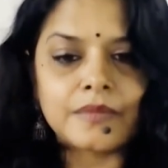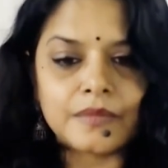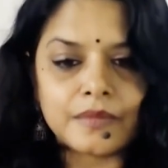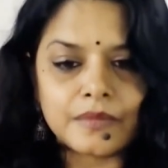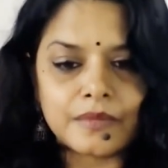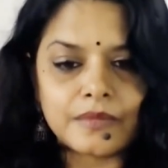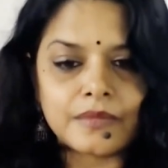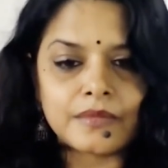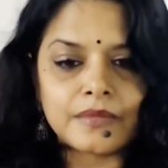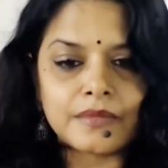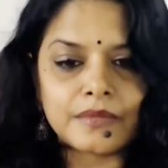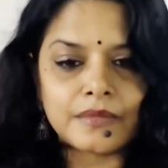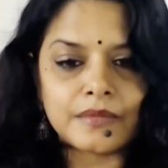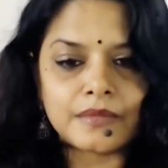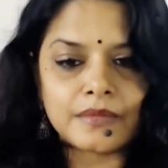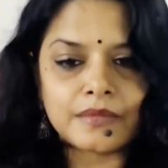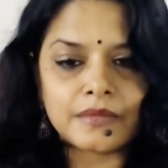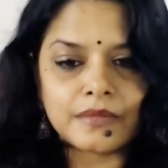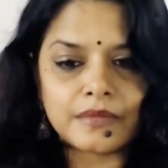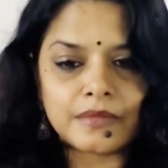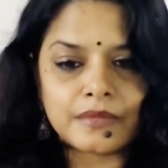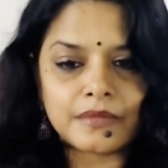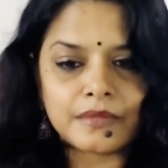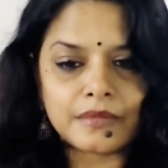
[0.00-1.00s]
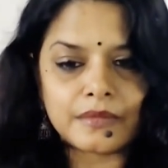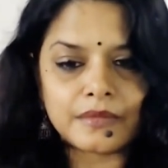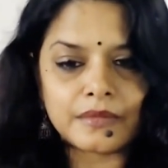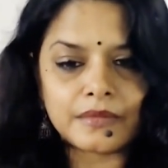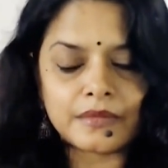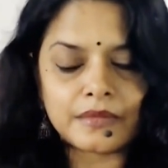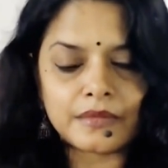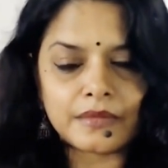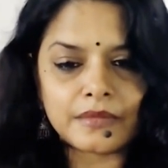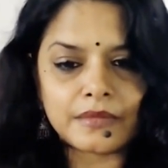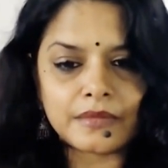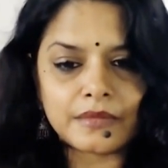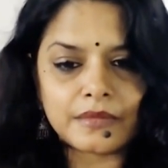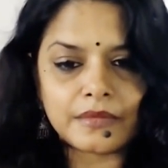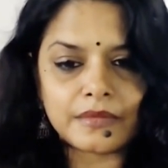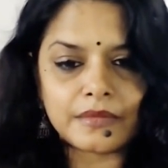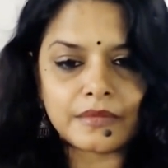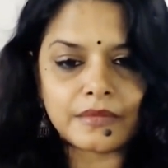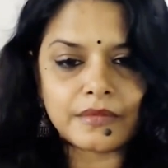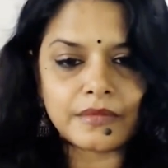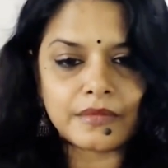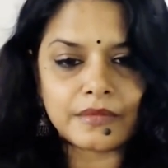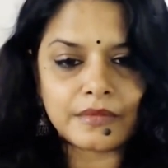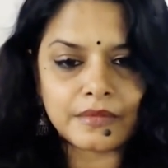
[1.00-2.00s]

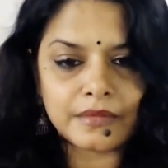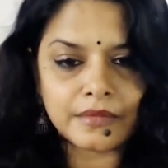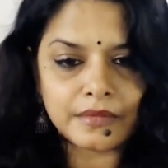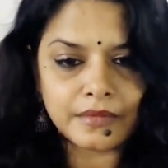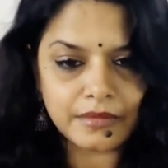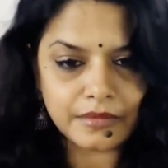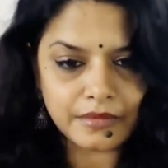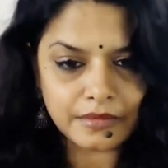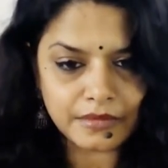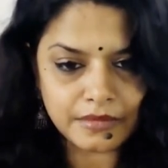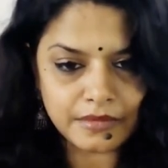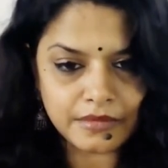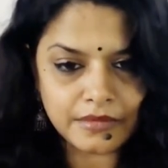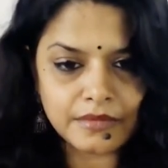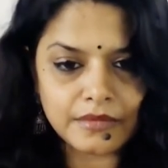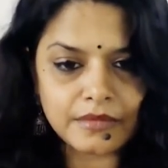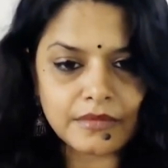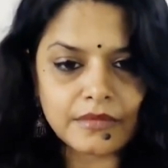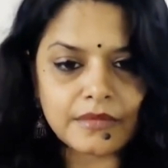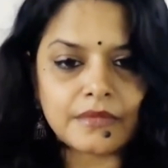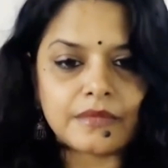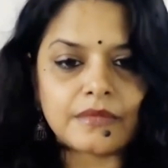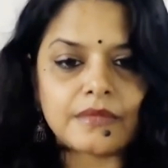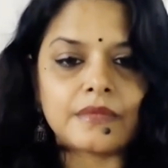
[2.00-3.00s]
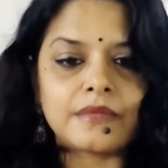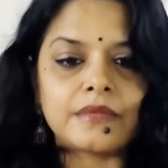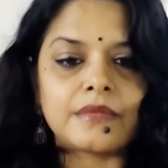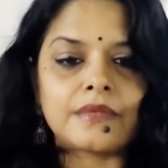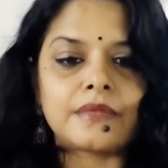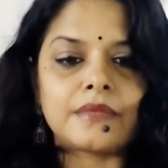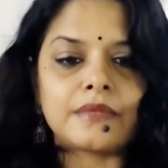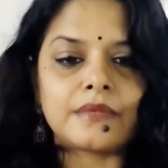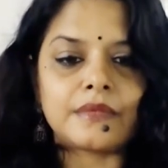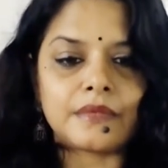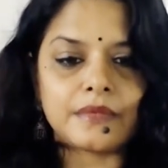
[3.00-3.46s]
This person isn't speaking.